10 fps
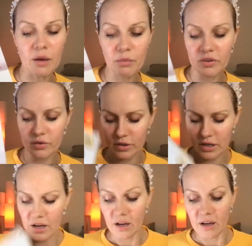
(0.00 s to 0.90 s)
on Amazon.
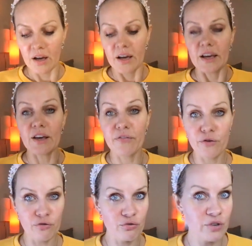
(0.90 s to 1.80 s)

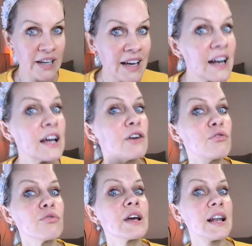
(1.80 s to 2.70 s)
If you're
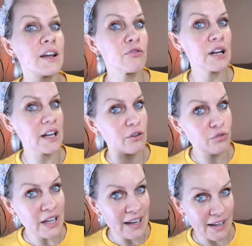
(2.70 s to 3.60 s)
really, really, really,
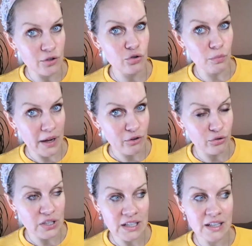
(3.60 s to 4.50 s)
really into
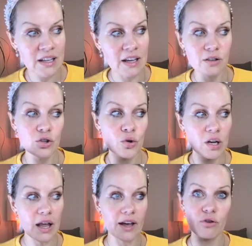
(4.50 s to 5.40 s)
microneedling and
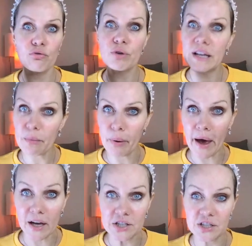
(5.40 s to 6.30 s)
you're like really
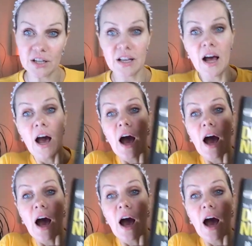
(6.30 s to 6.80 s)
passionate,